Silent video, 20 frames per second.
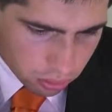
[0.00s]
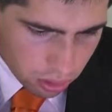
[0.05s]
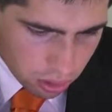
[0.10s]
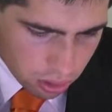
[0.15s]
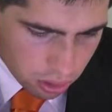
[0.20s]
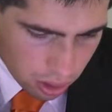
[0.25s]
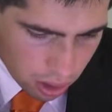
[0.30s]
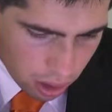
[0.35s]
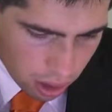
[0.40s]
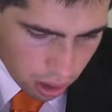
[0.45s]

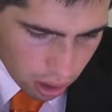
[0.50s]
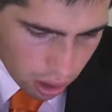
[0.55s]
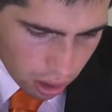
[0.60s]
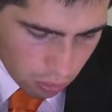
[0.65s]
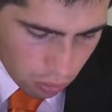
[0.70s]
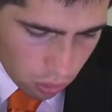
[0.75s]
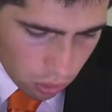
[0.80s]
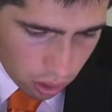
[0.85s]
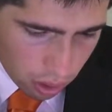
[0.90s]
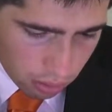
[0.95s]
So
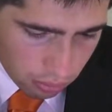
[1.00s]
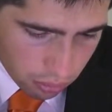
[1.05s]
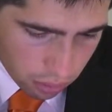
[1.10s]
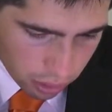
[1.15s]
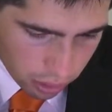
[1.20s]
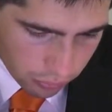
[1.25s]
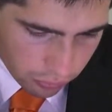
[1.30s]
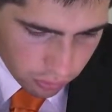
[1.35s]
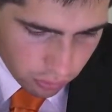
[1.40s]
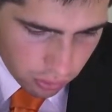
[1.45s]
what I'm
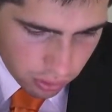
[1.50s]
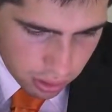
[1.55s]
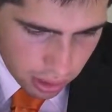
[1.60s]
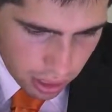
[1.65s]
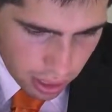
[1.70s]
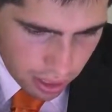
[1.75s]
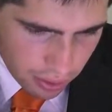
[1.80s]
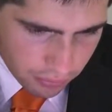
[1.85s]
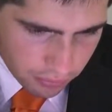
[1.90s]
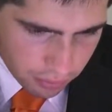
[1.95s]
looking for is
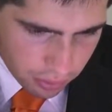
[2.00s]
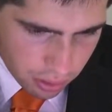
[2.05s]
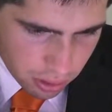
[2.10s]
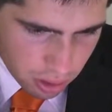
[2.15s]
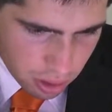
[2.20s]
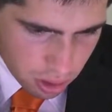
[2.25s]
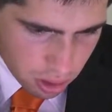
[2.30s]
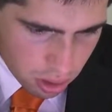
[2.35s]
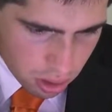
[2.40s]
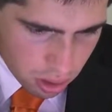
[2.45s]
average